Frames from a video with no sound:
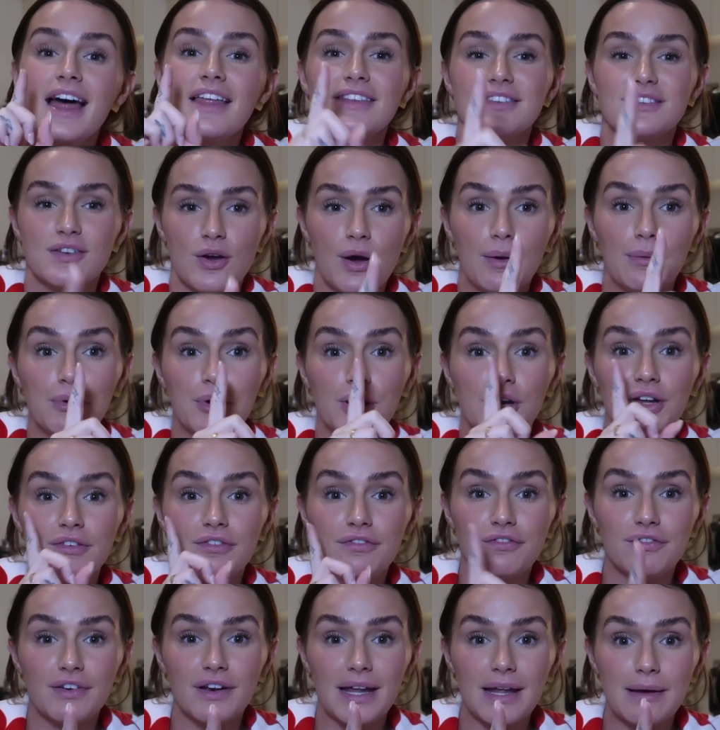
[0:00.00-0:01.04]
So I'm
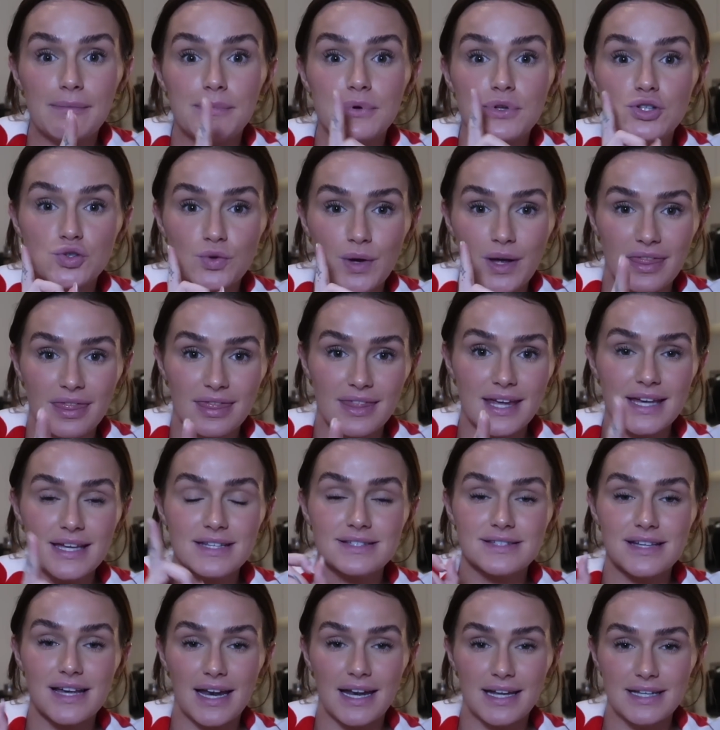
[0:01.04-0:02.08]
gonna flip between
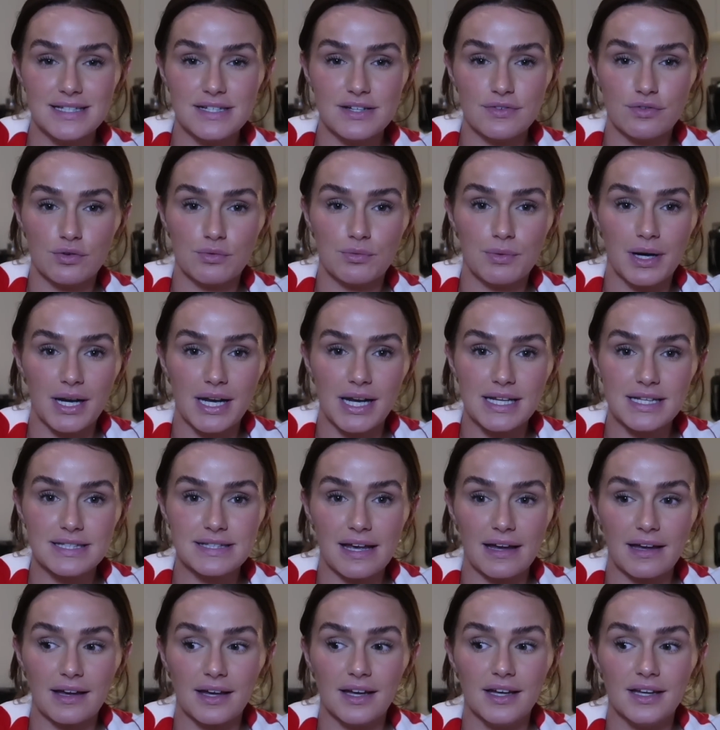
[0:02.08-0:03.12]
this and a different one in a
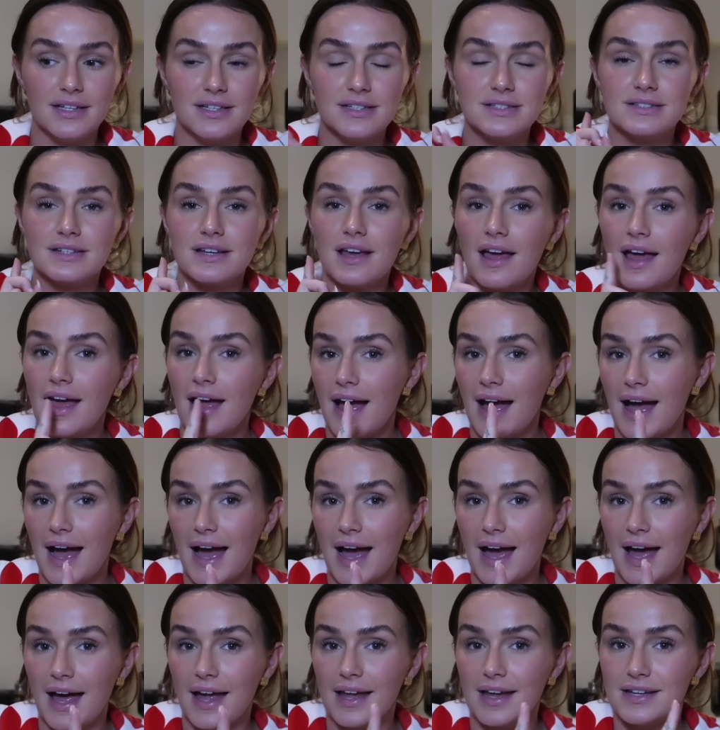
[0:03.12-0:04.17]
second,
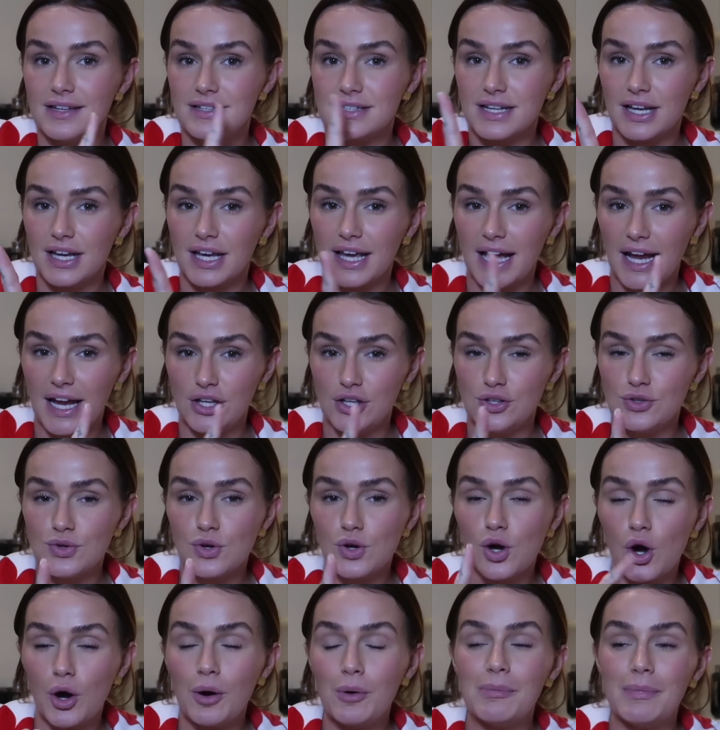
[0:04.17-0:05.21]
and can you
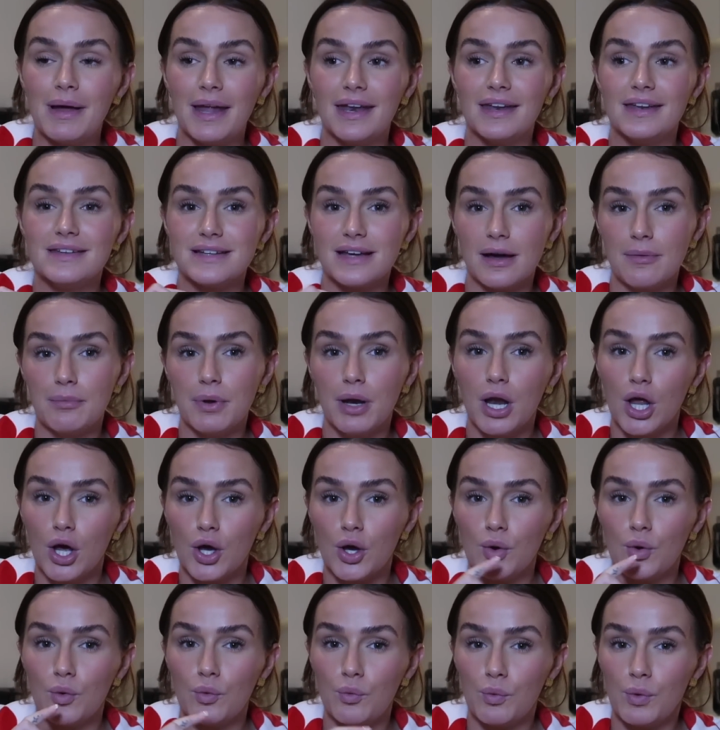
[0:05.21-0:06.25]
comment down below
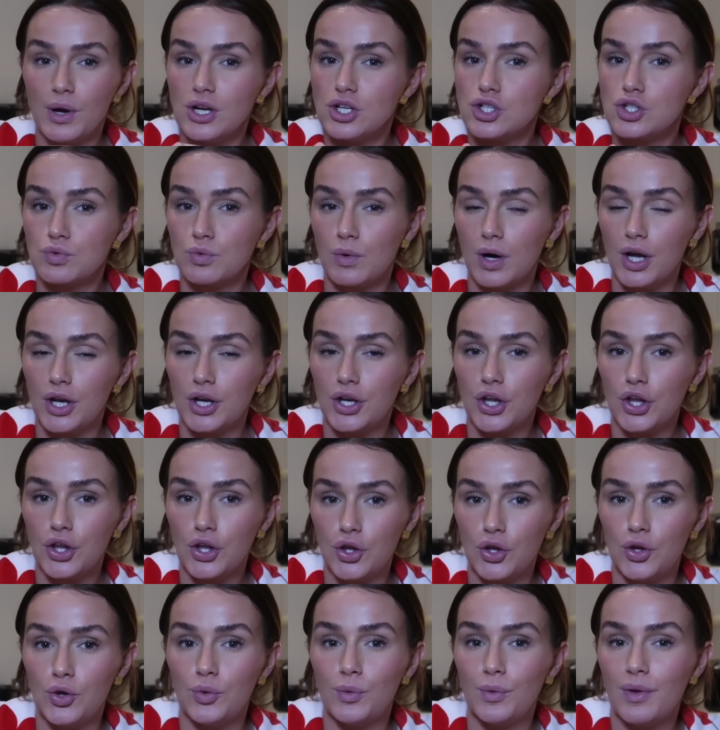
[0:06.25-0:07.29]
which one
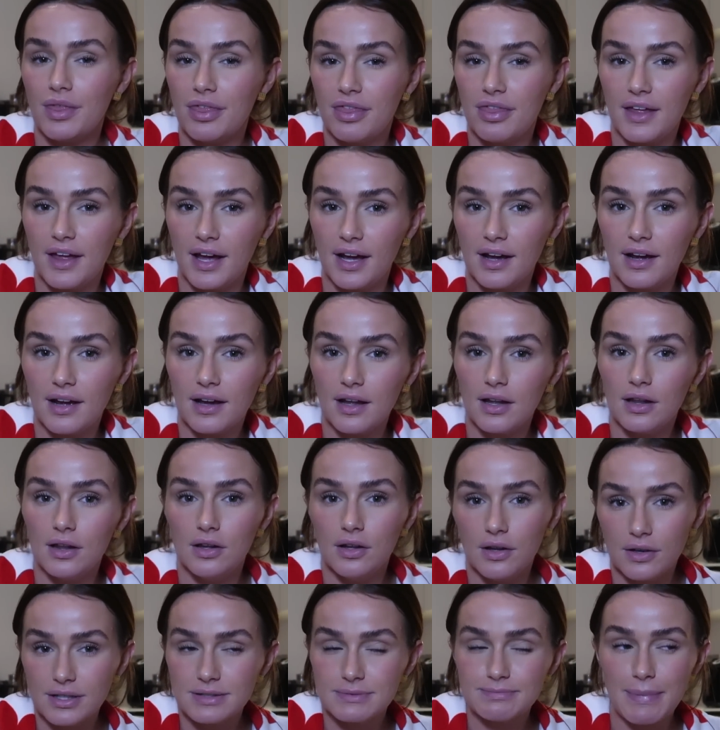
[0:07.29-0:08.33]
you think
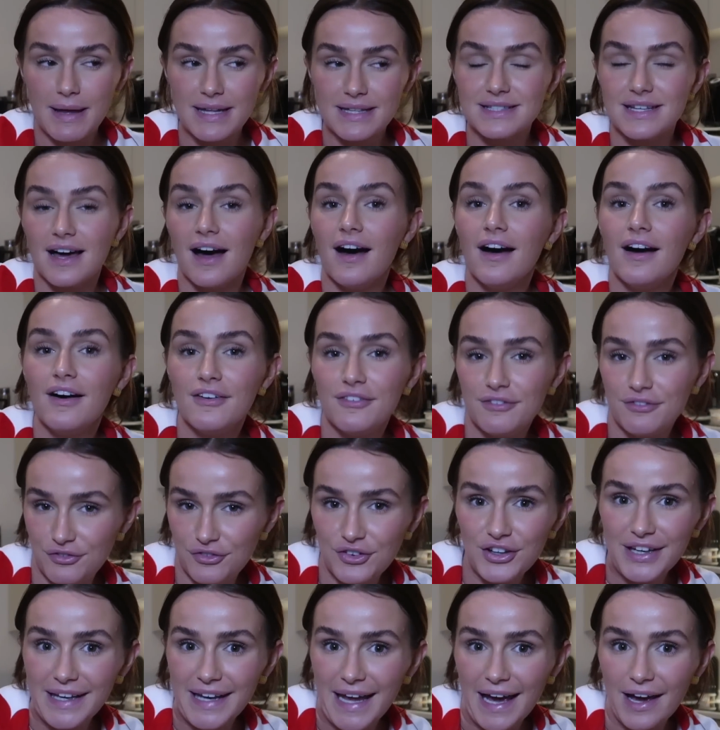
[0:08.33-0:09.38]
looks better
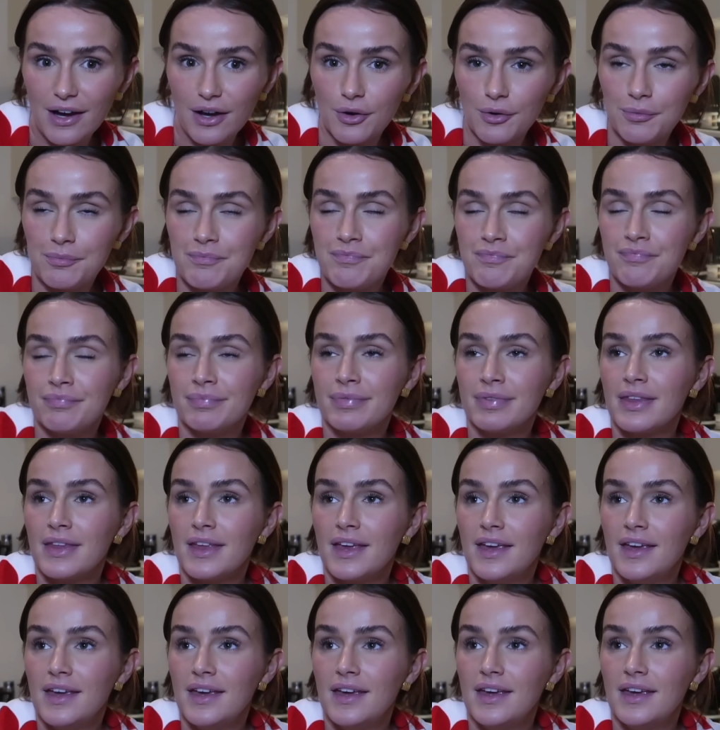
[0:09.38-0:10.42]
for now?
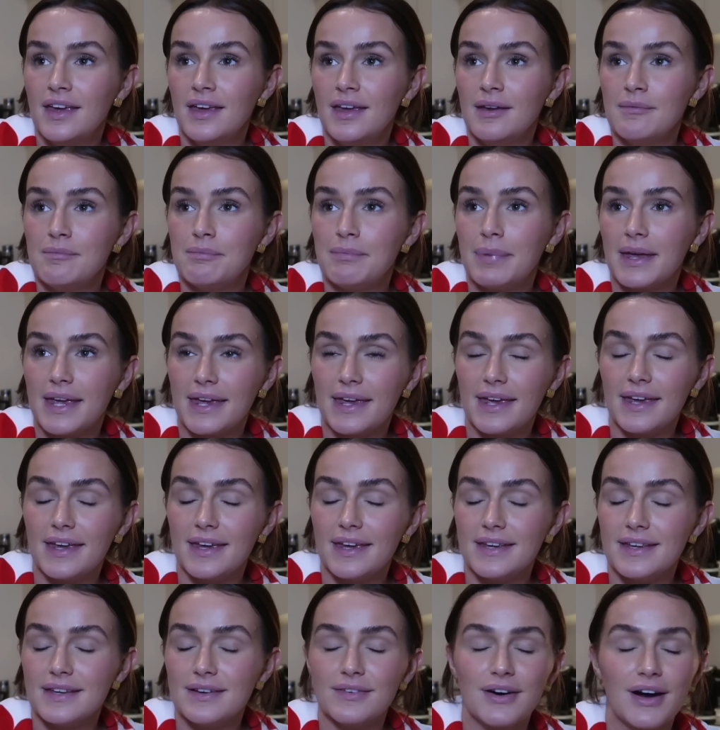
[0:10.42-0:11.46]

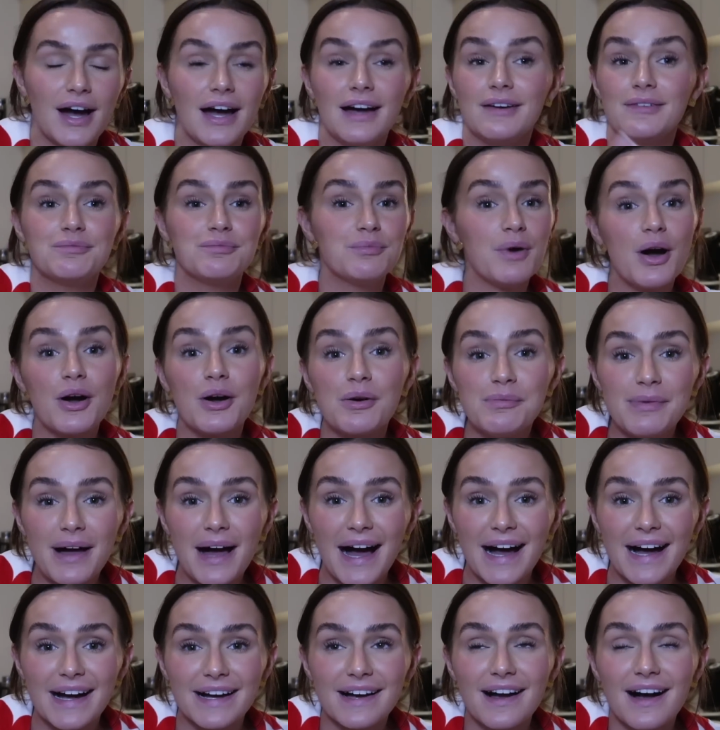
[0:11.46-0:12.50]
Because, welcome
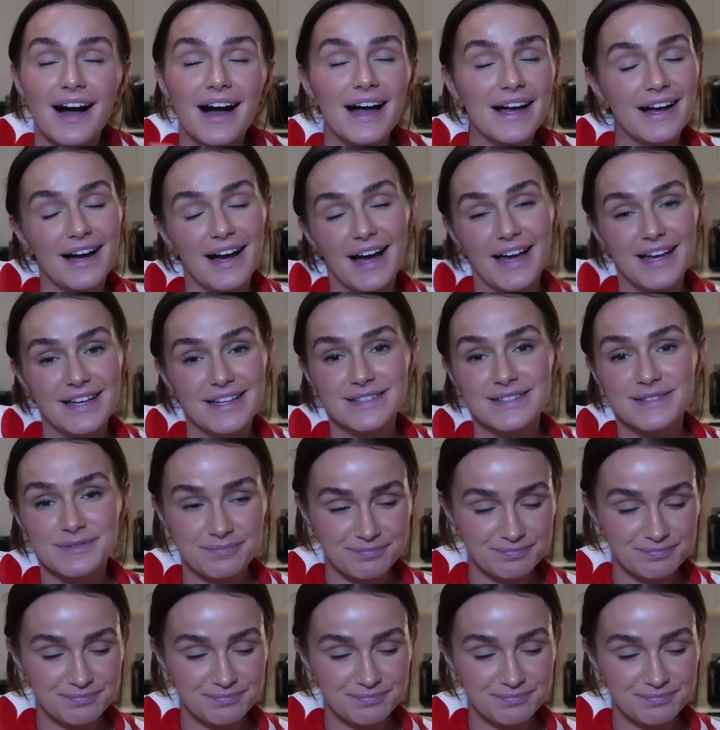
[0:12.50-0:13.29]
back, hi guys.